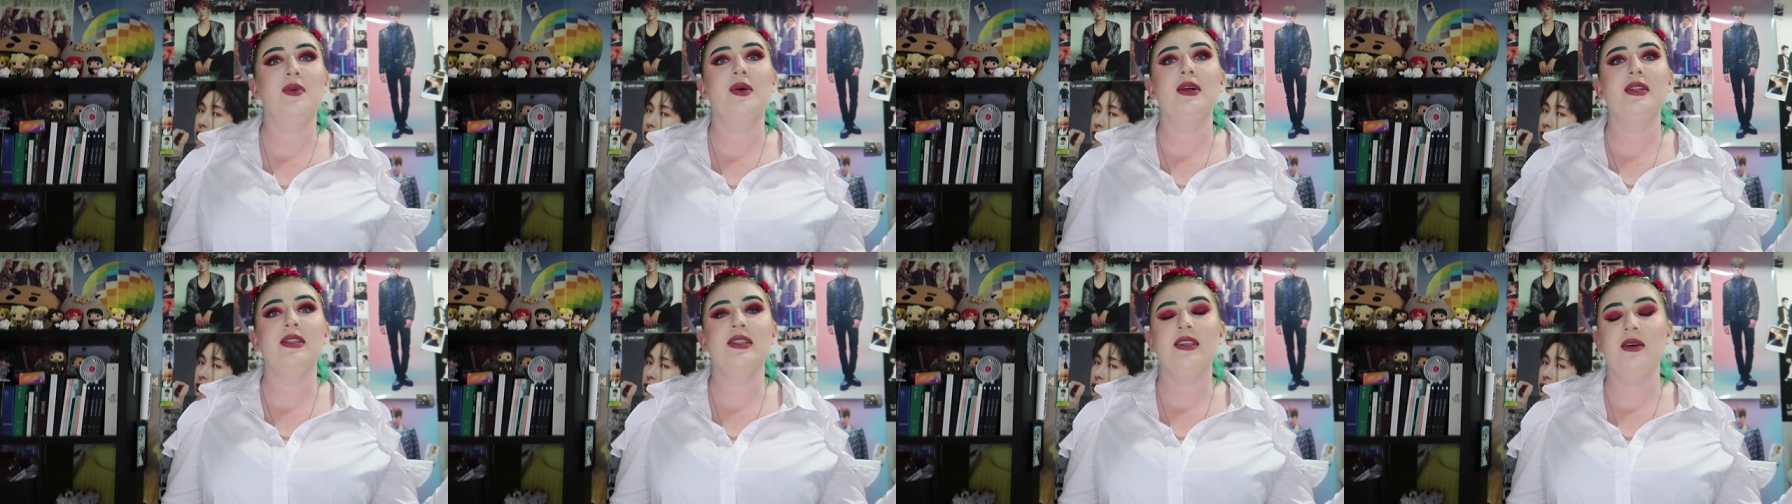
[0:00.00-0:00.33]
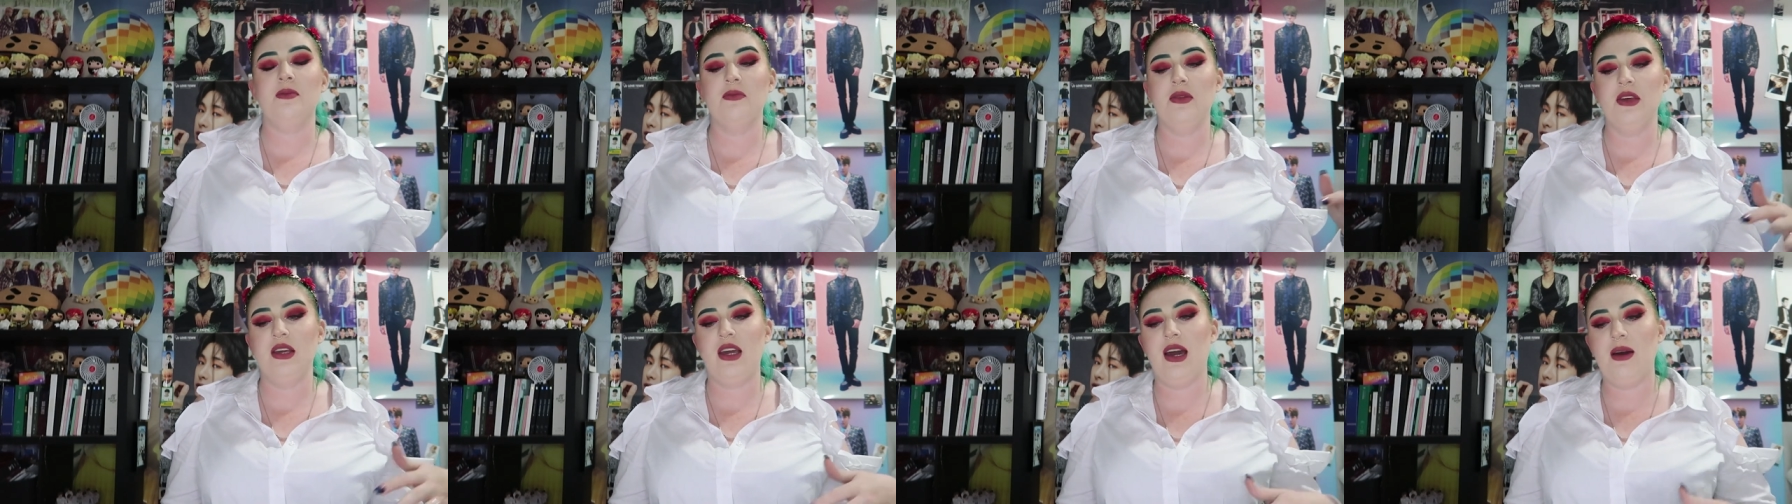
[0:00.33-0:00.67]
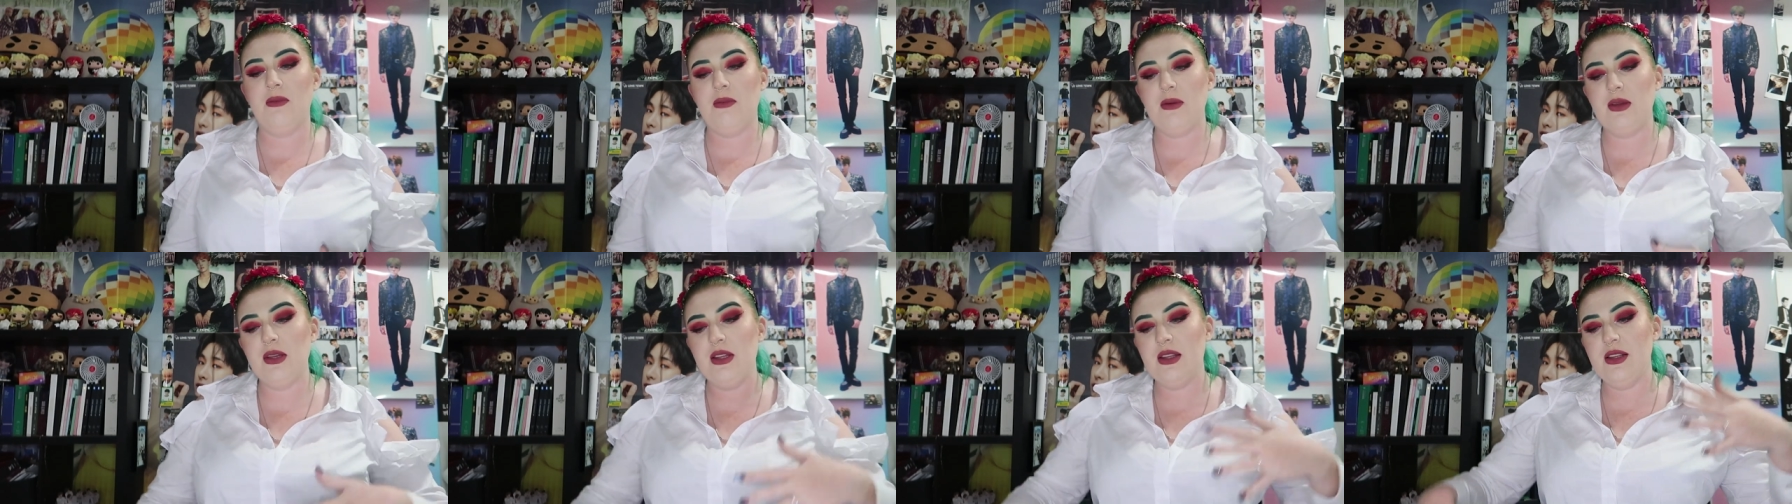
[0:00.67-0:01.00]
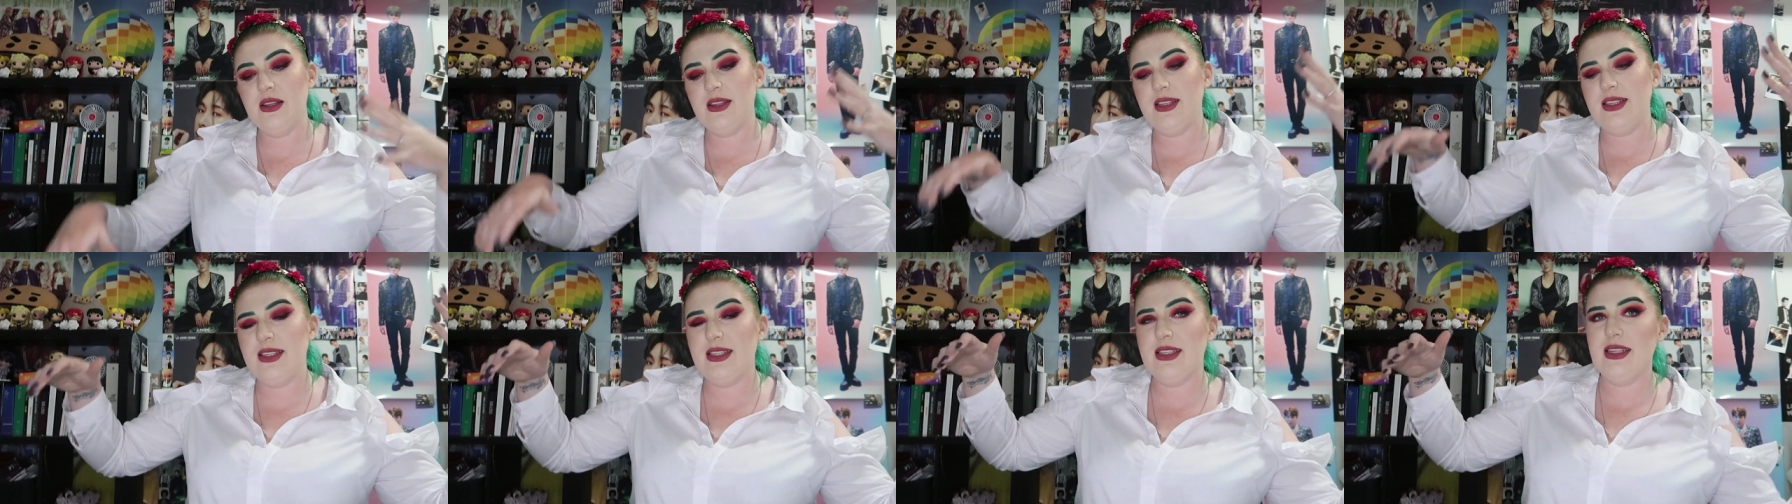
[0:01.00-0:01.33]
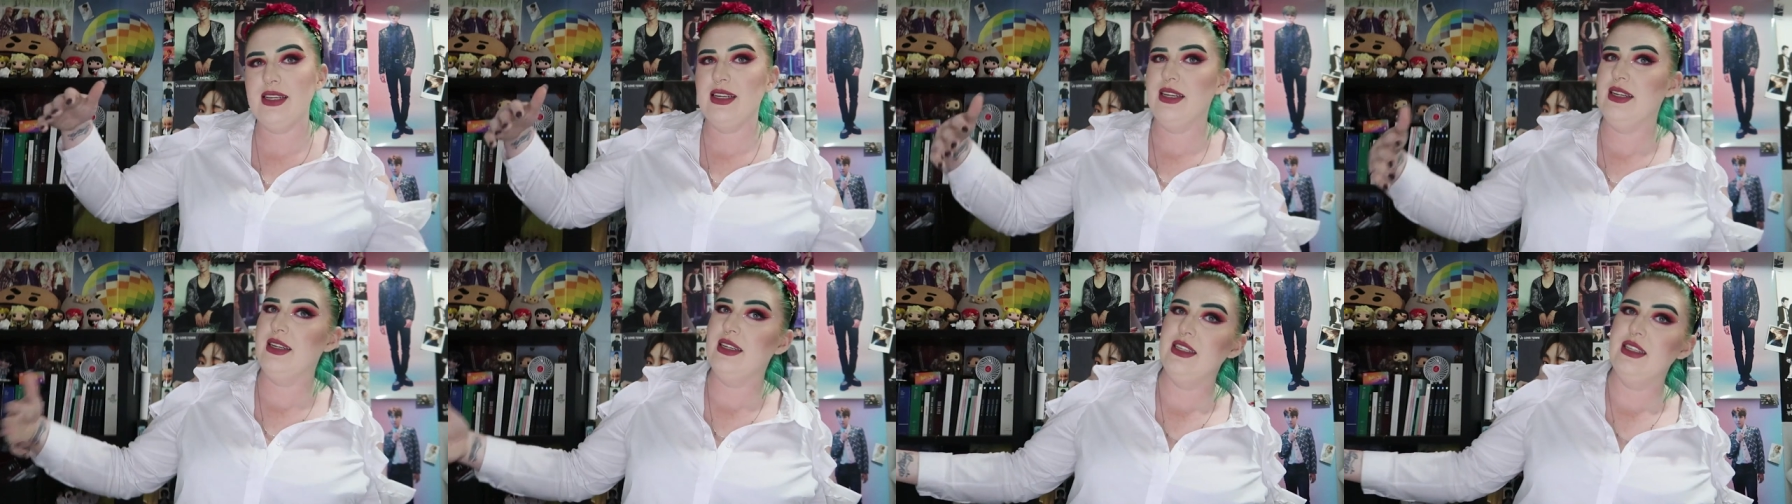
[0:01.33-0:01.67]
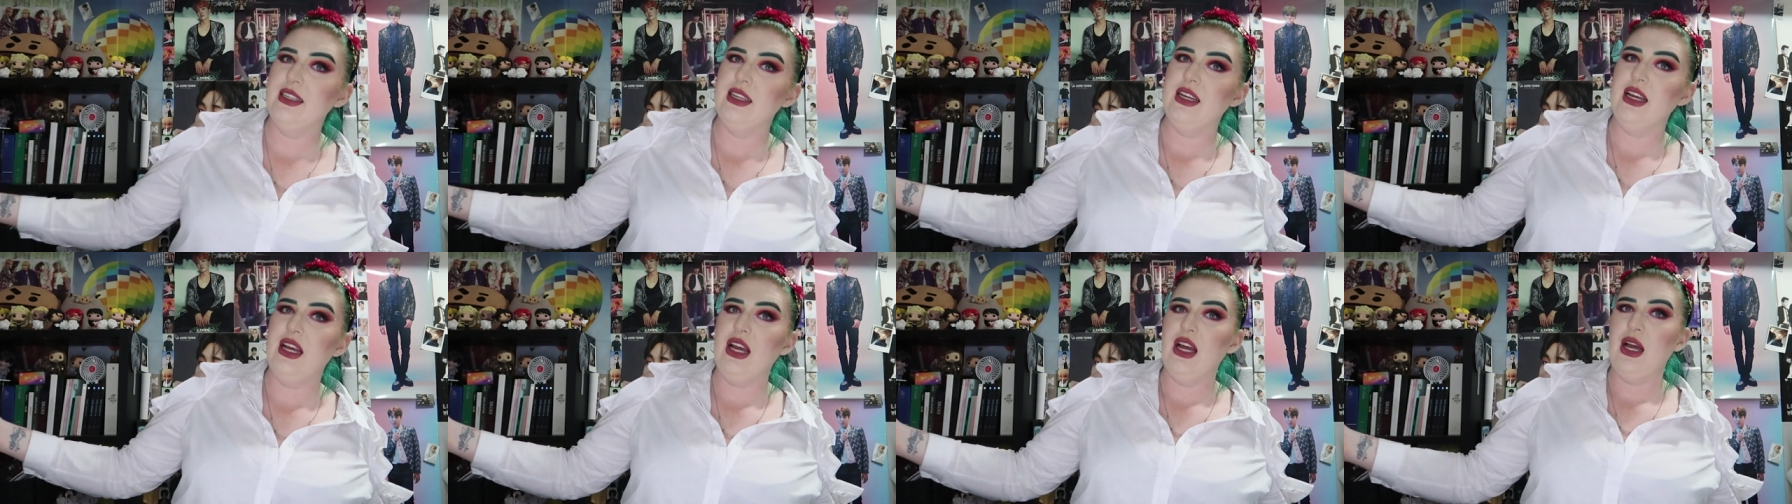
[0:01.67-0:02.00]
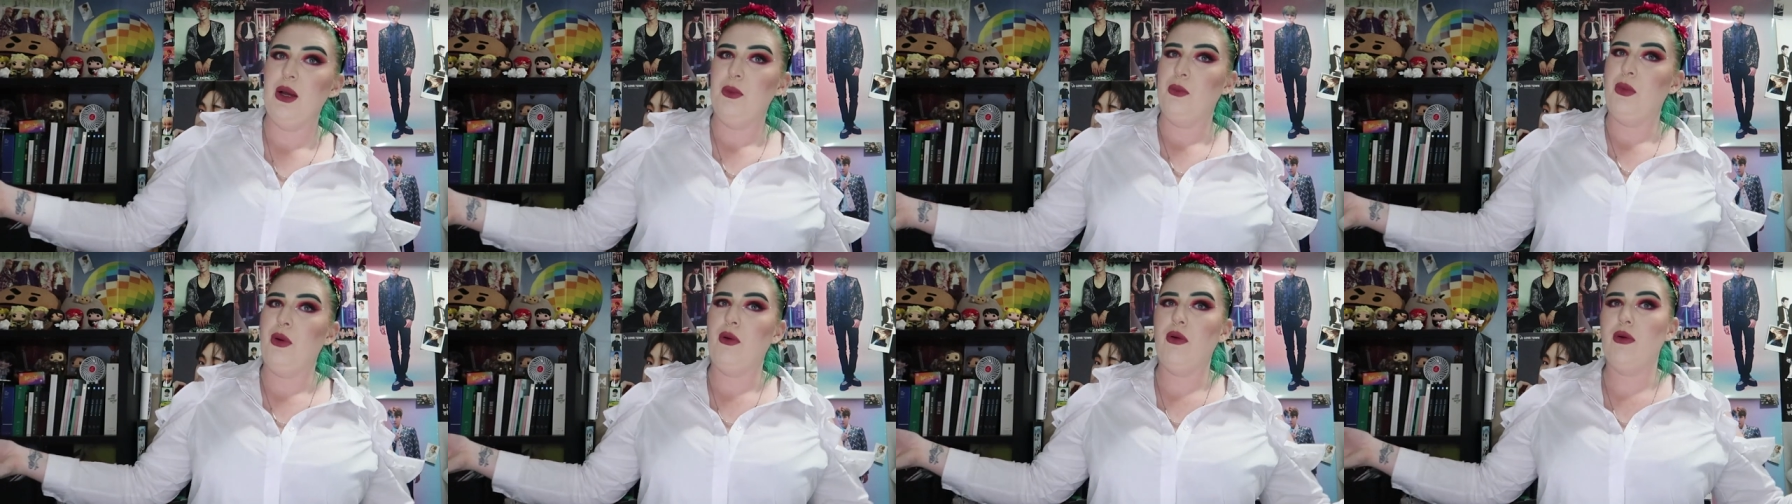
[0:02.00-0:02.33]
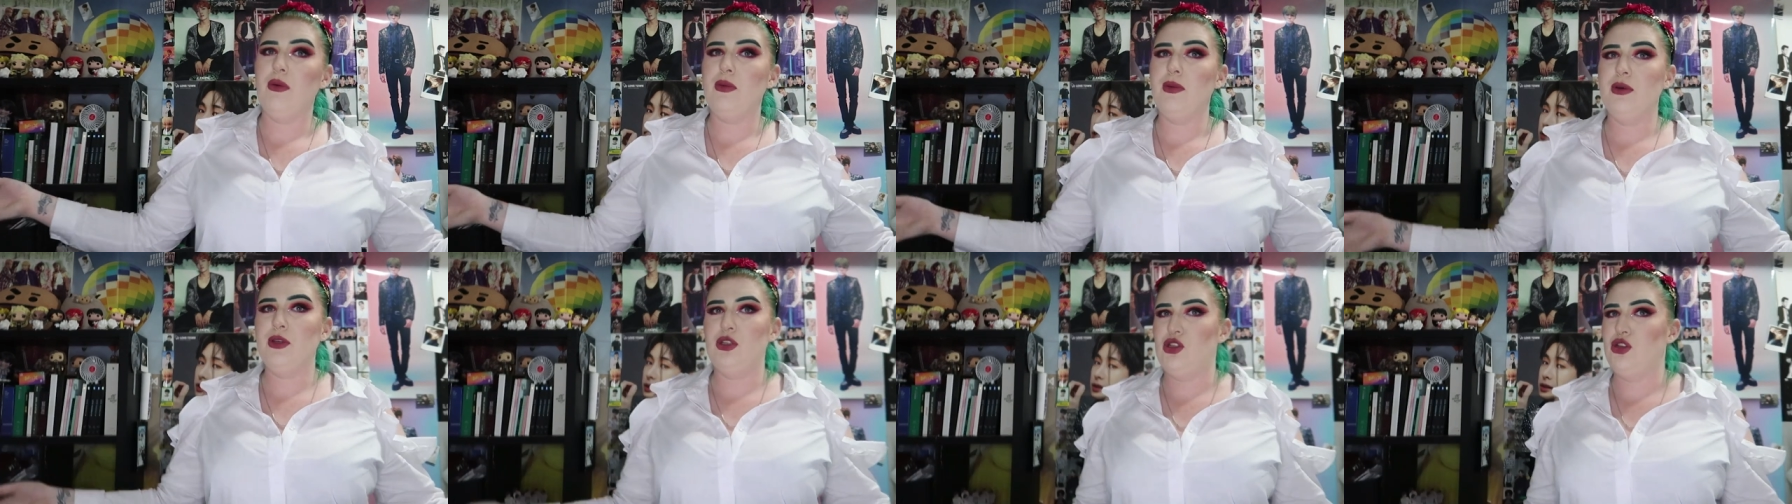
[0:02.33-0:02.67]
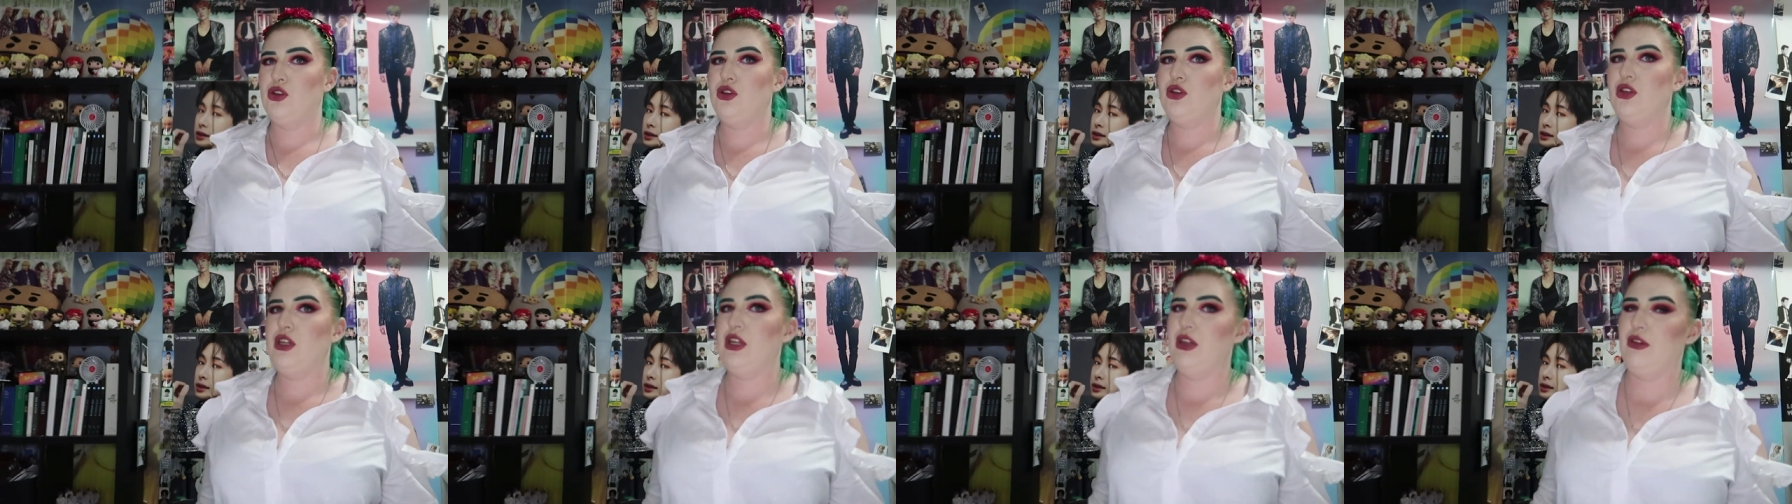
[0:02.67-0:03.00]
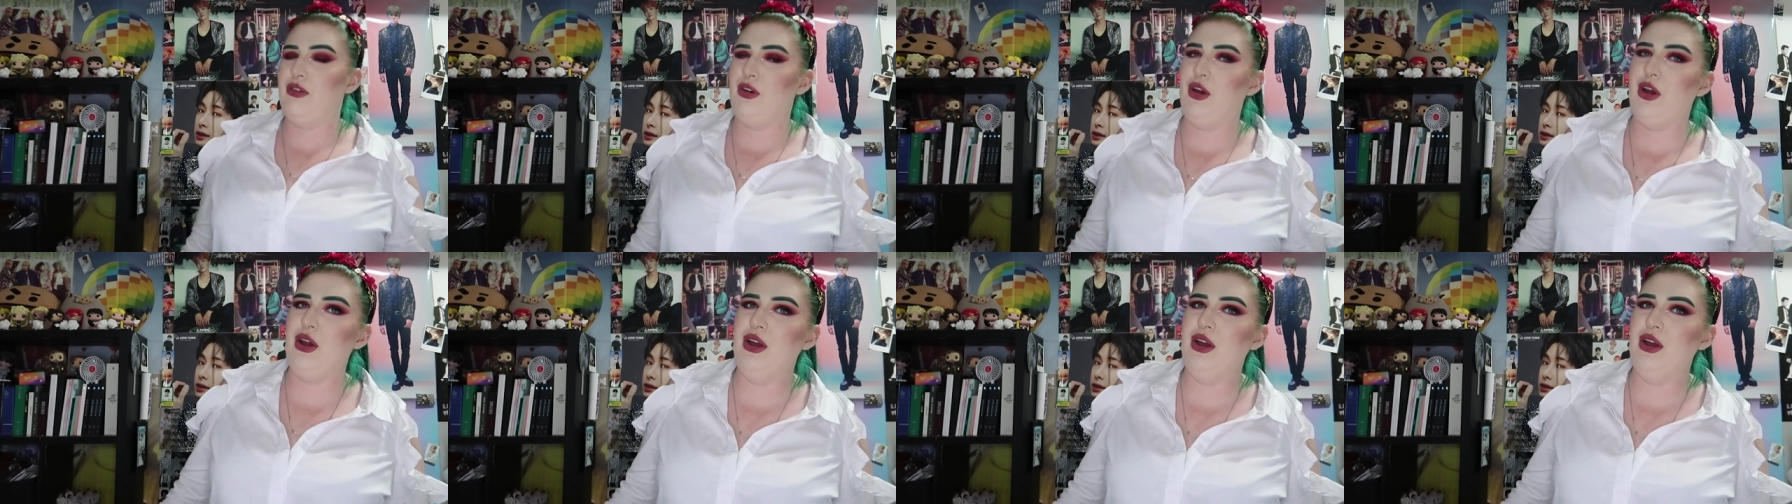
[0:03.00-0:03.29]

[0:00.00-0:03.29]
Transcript: once something happens. Probably should if,